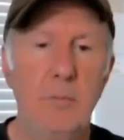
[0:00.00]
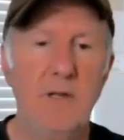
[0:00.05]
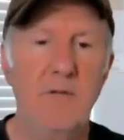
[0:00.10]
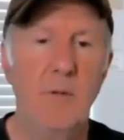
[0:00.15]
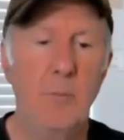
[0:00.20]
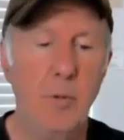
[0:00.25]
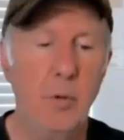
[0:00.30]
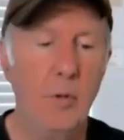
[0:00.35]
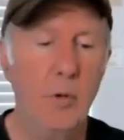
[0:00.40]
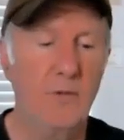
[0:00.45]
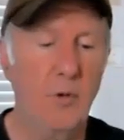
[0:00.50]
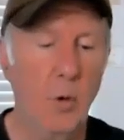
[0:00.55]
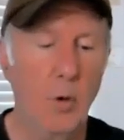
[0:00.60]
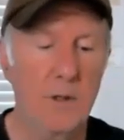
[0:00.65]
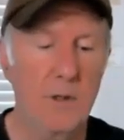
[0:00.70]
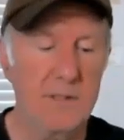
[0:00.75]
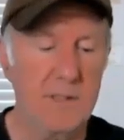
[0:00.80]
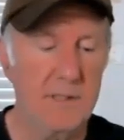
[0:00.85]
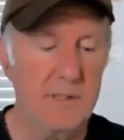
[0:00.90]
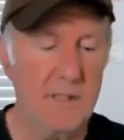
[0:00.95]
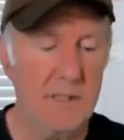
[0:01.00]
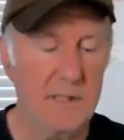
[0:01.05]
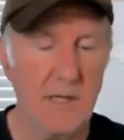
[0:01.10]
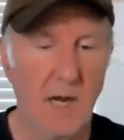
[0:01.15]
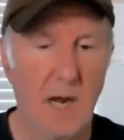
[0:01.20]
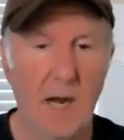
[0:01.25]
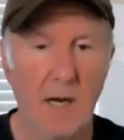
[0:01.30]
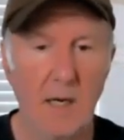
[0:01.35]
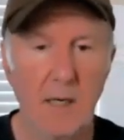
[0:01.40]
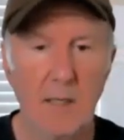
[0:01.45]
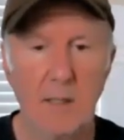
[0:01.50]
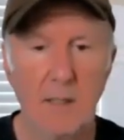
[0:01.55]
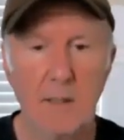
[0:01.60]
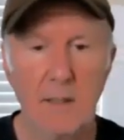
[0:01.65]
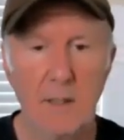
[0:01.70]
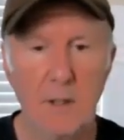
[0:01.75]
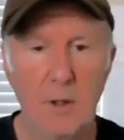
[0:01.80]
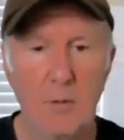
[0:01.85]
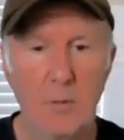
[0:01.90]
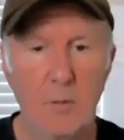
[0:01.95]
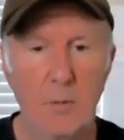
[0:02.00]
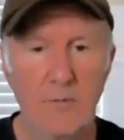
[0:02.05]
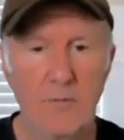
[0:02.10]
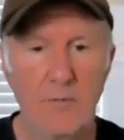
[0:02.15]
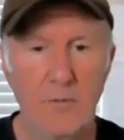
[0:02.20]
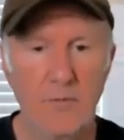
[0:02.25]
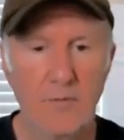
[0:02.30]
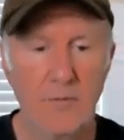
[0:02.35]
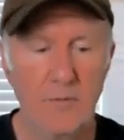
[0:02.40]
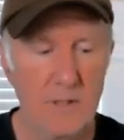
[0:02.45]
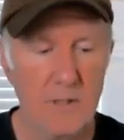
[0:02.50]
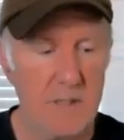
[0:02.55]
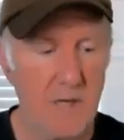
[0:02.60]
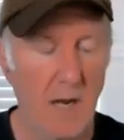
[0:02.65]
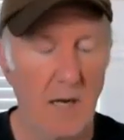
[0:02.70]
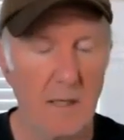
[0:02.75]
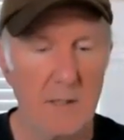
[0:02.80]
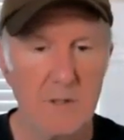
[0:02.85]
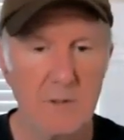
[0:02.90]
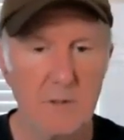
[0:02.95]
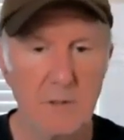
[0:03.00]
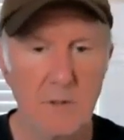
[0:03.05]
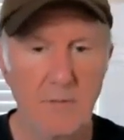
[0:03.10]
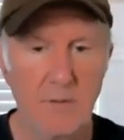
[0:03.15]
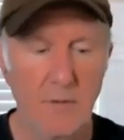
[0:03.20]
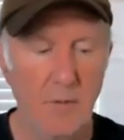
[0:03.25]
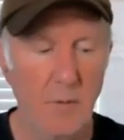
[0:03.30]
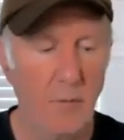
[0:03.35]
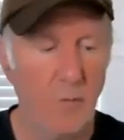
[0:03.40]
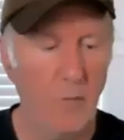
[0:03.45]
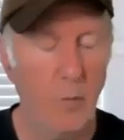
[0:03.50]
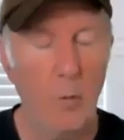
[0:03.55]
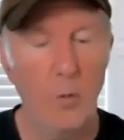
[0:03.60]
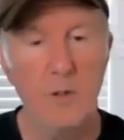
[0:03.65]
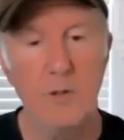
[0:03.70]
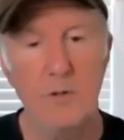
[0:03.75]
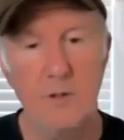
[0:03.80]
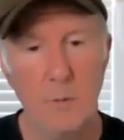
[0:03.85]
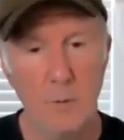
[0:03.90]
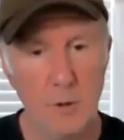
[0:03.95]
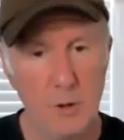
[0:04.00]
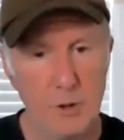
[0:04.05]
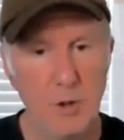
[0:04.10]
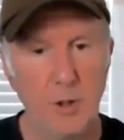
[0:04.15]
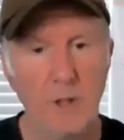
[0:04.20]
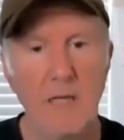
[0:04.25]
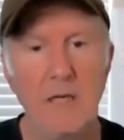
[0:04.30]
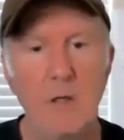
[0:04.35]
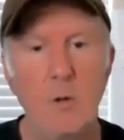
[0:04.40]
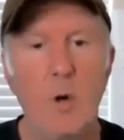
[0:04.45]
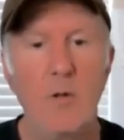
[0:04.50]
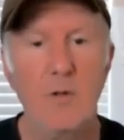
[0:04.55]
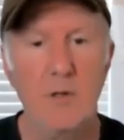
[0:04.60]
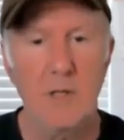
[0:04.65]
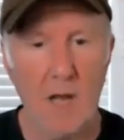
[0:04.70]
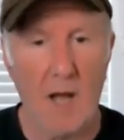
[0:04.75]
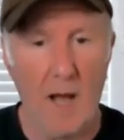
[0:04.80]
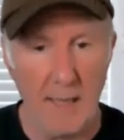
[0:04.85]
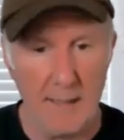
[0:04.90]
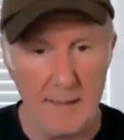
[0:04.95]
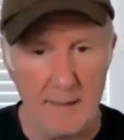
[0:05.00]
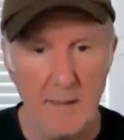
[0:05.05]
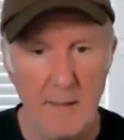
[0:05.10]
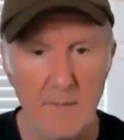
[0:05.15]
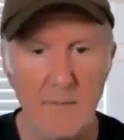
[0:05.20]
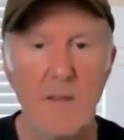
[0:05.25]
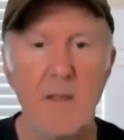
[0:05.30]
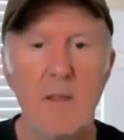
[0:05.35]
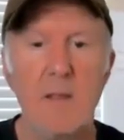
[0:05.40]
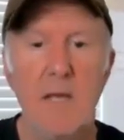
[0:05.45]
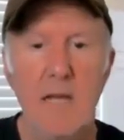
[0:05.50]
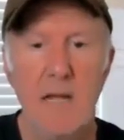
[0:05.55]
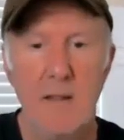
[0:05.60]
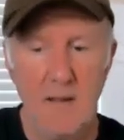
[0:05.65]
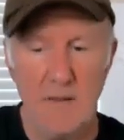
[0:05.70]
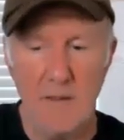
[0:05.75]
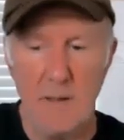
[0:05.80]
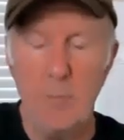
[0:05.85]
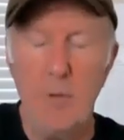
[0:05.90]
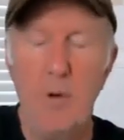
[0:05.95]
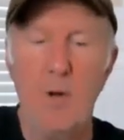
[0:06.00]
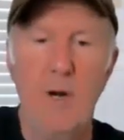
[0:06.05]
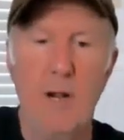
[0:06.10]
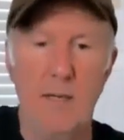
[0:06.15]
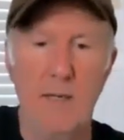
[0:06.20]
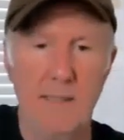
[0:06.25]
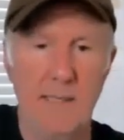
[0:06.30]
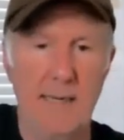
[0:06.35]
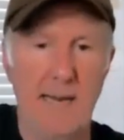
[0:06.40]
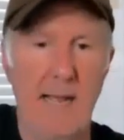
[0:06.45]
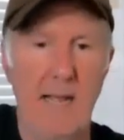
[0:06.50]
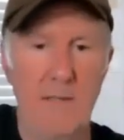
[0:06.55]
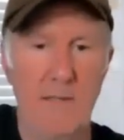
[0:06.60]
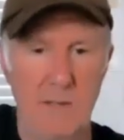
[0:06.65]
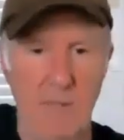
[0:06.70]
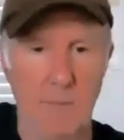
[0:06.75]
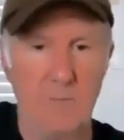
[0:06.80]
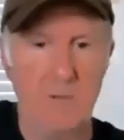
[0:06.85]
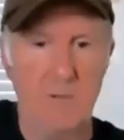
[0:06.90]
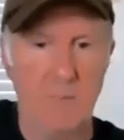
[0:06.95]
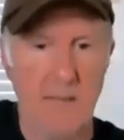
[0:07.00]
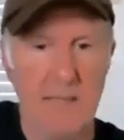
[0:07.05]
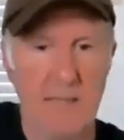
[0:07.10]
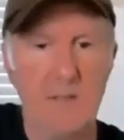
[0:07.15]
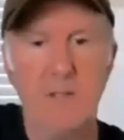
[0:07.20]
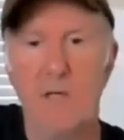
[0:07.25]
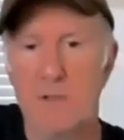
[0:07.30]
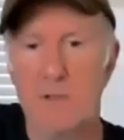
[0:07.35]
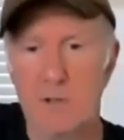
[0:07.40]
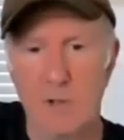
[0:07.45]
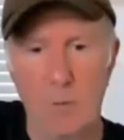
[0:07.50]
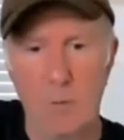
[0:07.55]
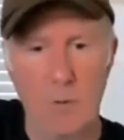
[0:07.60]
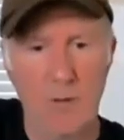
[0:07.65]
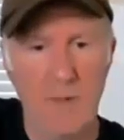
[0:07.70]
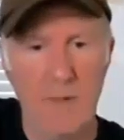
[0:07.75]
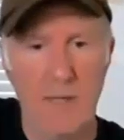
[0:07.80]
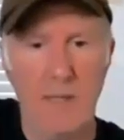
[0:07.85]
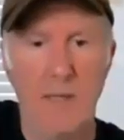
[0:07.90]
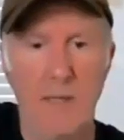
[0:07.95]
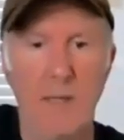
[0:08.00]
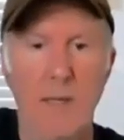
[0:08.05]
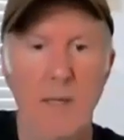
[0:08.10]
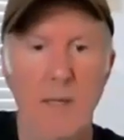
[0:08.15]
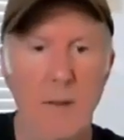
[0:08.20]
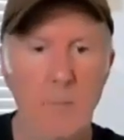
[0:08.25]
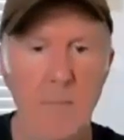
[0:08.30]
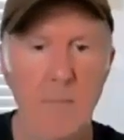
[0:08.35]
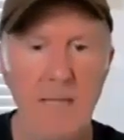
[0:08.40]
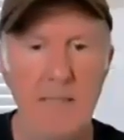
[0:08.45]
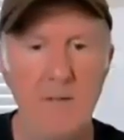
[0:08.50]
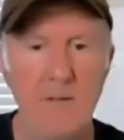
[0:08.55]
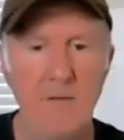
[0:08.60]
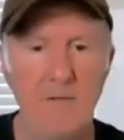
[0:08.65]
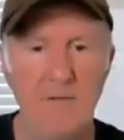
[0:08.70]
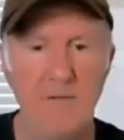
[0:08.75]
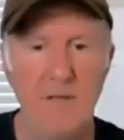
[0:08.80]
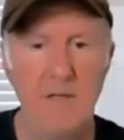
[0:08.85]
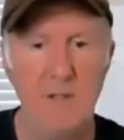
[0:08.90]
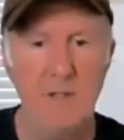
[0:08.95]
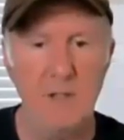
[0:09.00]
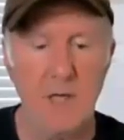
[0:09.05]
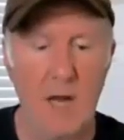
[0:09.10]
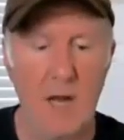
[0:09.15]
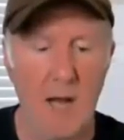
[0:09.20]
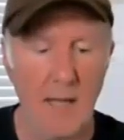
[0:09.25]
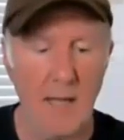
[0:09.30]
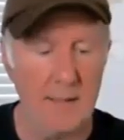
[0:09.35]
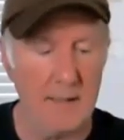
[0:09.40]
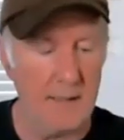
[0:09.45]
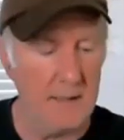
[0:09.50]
Liverpool, of course, is the dock, for the docks, which took in all the cotton, and then they put it on canals up to Manchester, where they made the finished cotton.